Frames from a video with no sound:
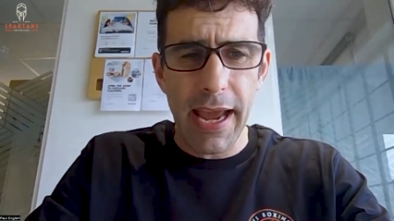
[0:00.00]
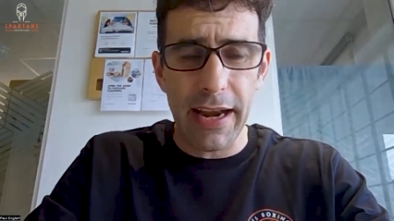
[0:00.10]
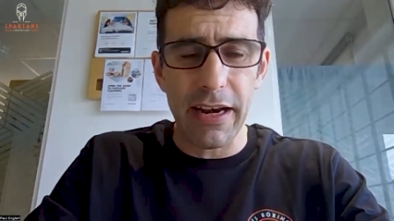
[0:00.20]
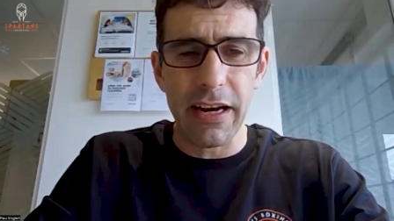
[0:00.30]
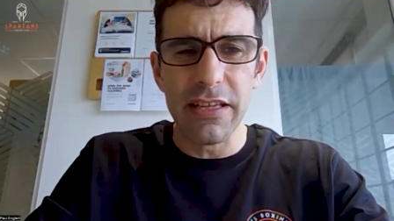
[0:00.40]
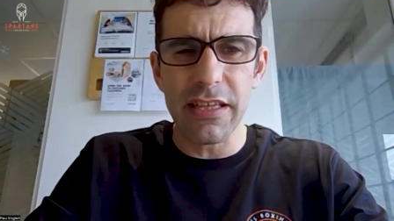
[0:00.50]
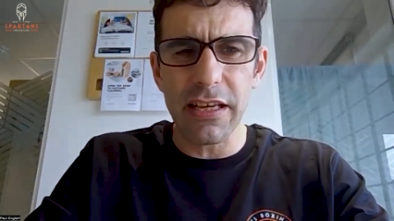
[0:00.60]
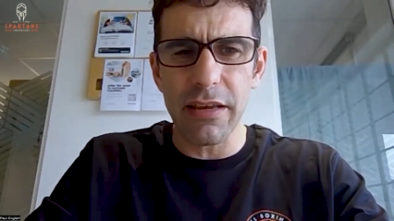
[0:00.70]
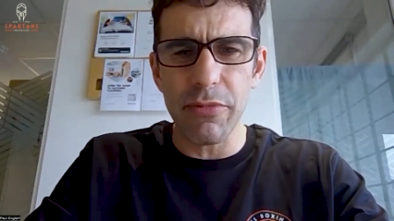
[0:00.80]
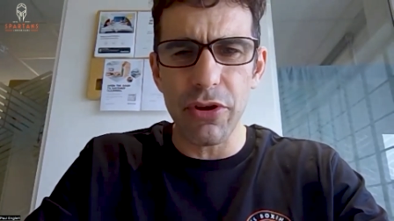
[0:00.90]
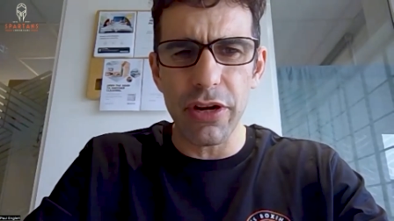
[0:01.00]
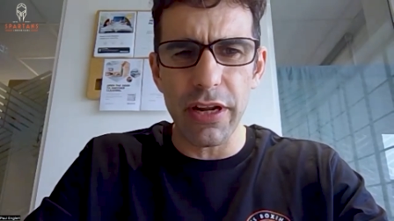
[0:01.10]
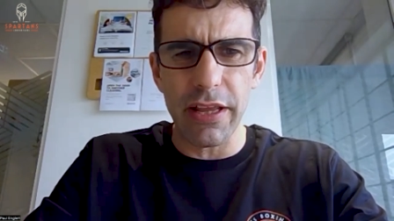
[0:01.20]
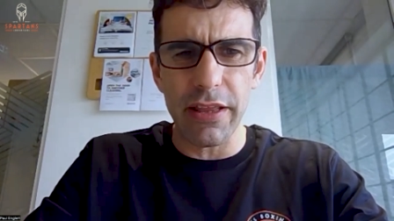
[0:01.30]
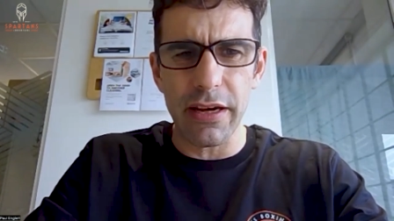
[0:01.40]
And it is the
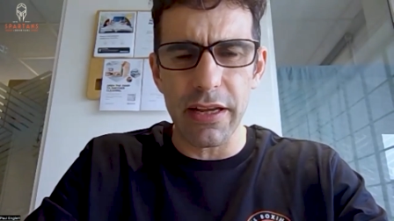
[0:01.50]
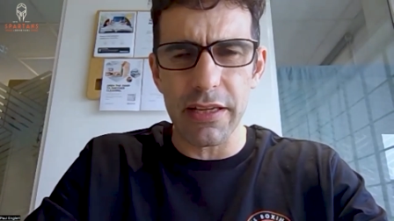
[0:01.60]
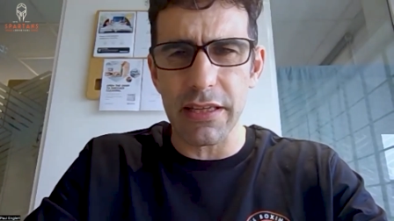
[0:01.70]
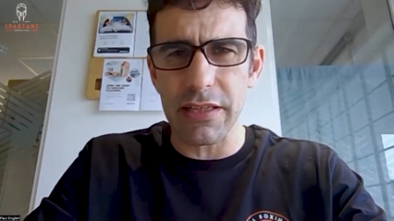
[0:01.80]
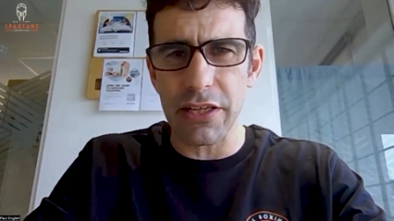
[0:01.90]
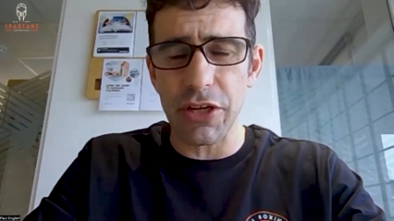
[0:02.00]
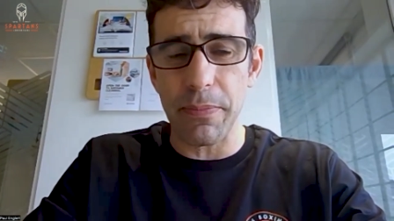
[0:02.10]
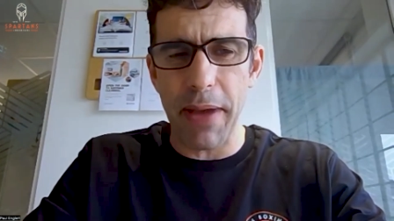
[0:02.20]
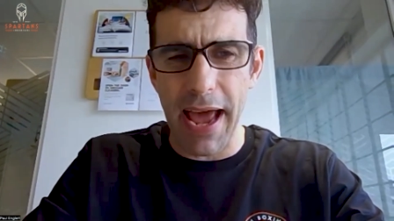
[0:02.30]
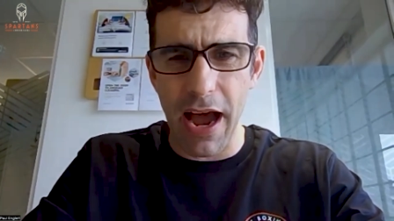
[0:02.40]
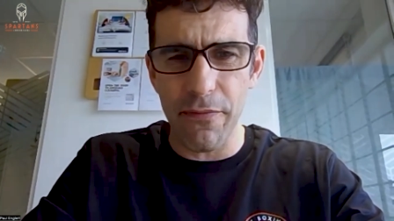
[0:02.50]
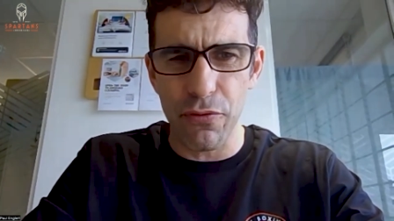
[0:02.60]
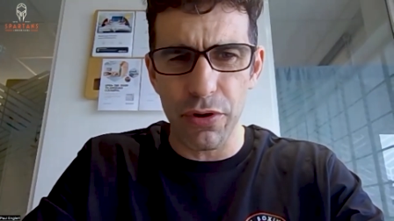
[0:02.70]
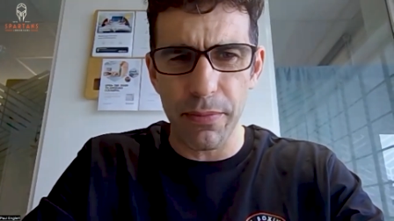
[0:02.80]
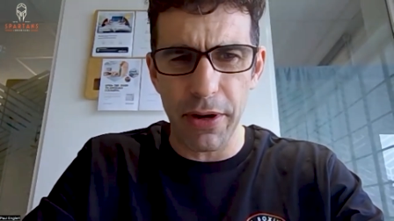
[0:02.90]
community that is such a
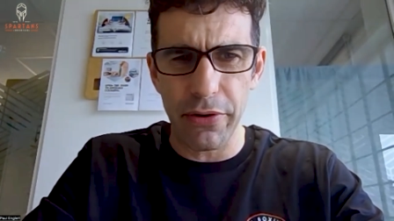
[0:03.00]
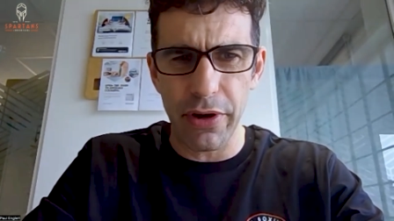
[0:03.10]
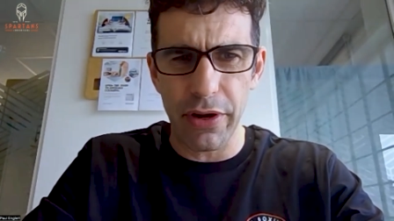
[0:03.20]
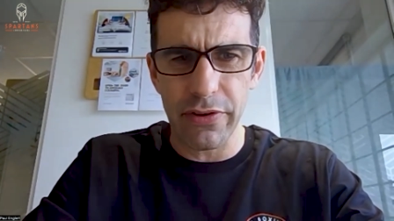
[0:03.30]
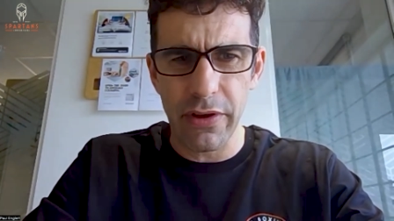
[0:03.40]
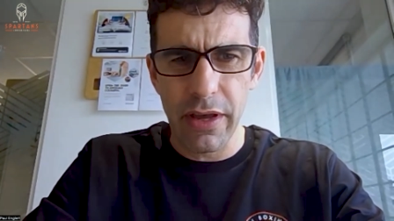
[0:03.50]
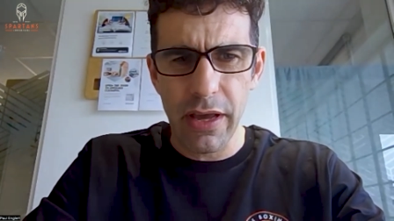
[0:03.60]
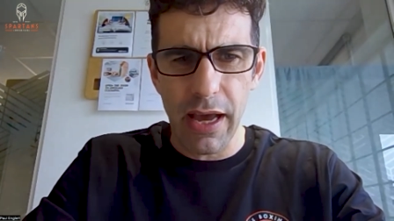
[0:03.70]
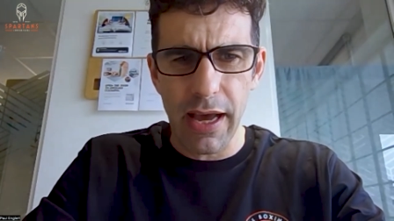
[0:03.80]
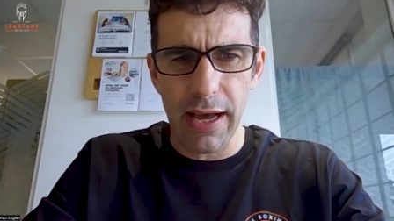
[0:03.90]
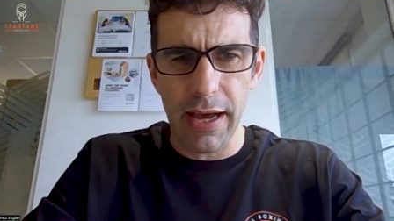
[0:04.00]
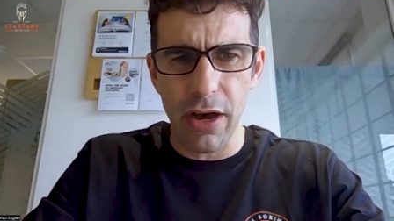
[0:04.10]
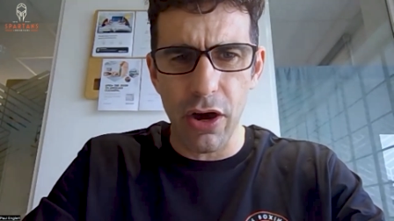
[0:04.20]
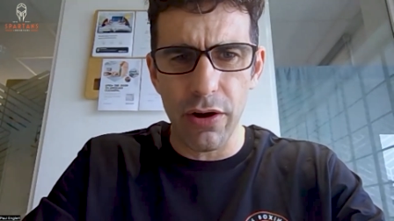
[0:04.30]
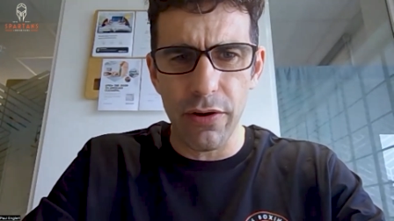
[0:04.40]
powerful component
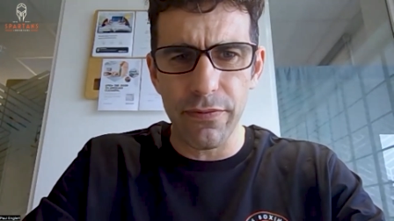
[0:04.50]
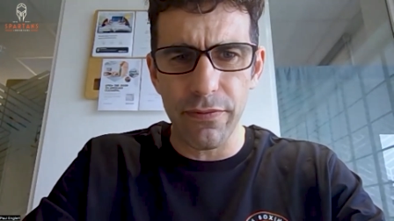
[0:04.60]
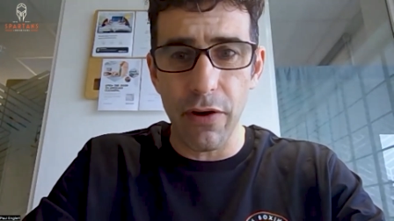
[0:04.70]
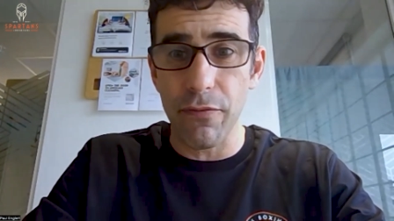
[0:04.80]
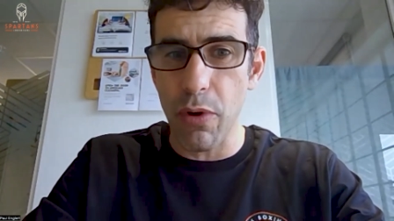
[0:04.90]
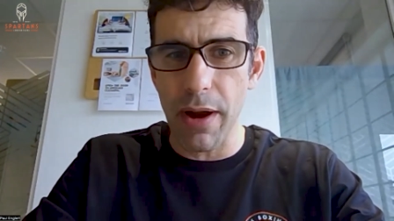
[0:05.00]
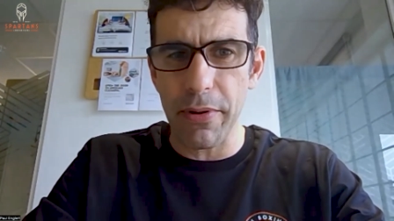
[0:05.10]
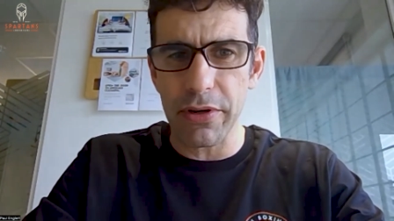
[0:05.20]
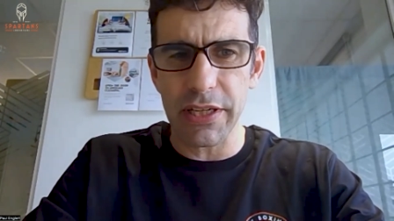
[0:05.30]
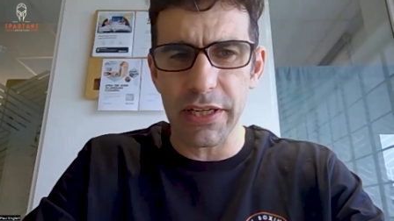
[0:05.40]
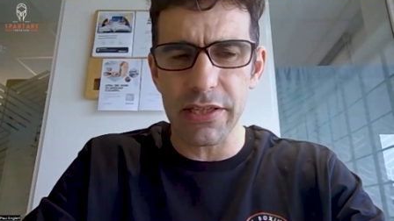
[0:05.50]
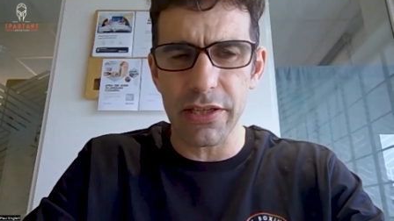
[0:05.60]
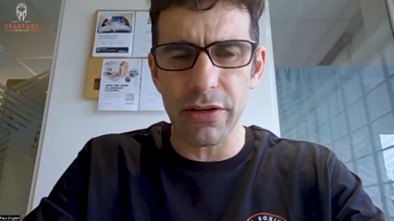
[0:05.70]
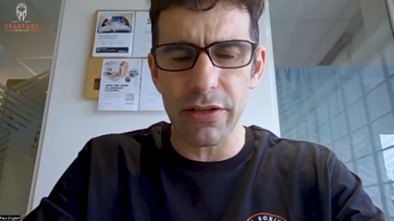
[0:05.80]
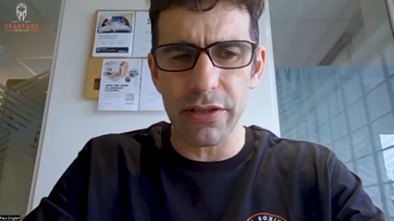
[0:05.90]
of why boxing is
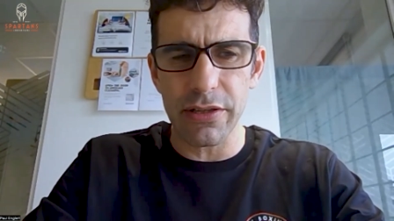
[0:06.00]
so